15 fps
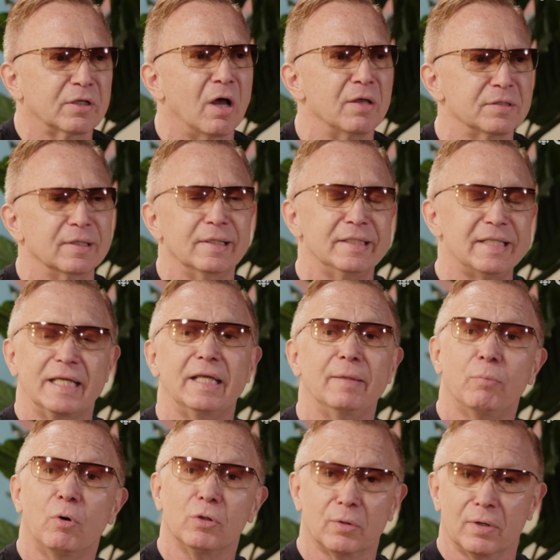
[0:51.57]
constantly
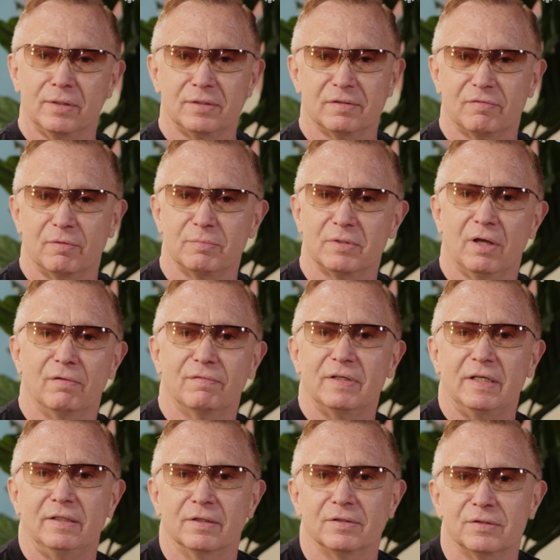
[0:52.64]
taking Polaroids of himself,
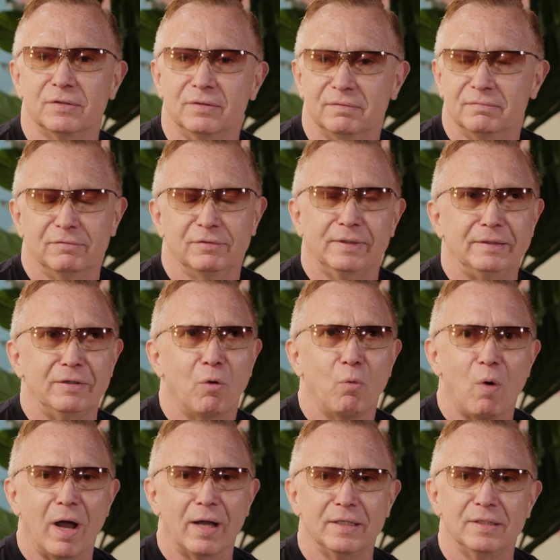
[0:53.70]
and he doesn't really know
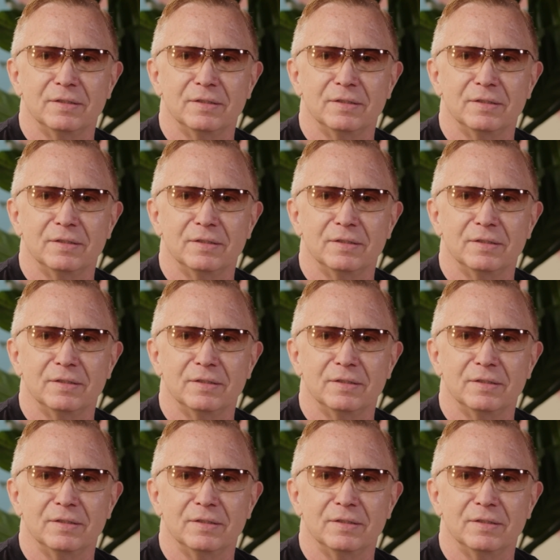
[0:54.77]
why